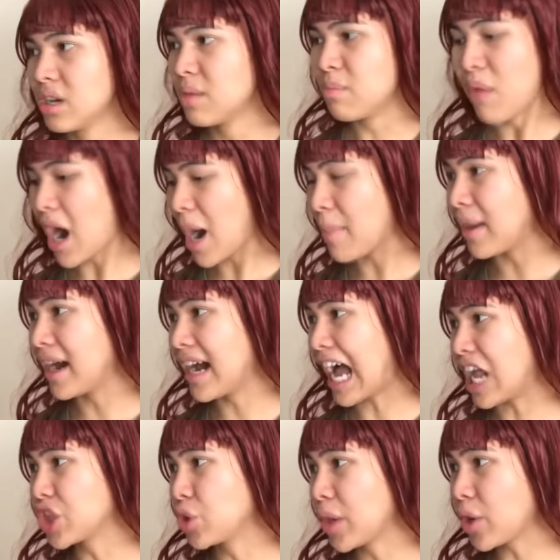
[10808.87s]
Mom,
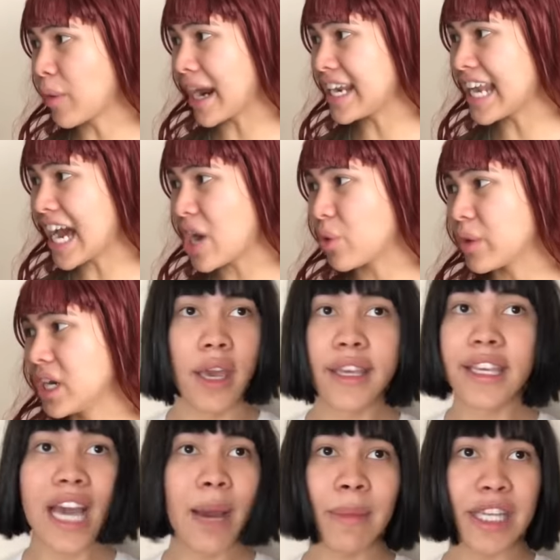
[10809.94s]
I'll do it right now.
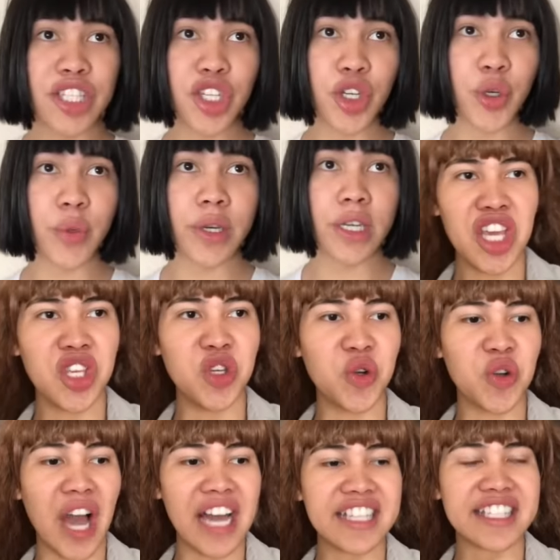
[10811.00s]
Yeah, me too. You
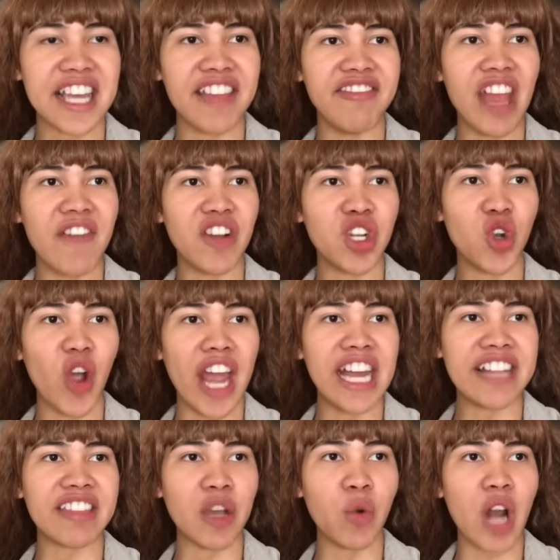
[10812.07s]
guys can never do
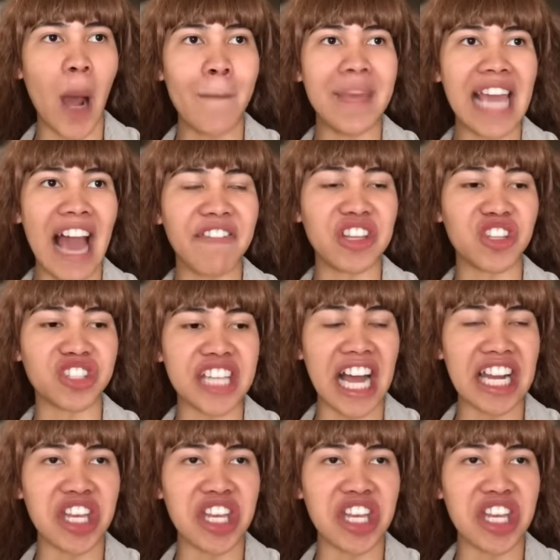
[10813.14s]
anything without me having to tell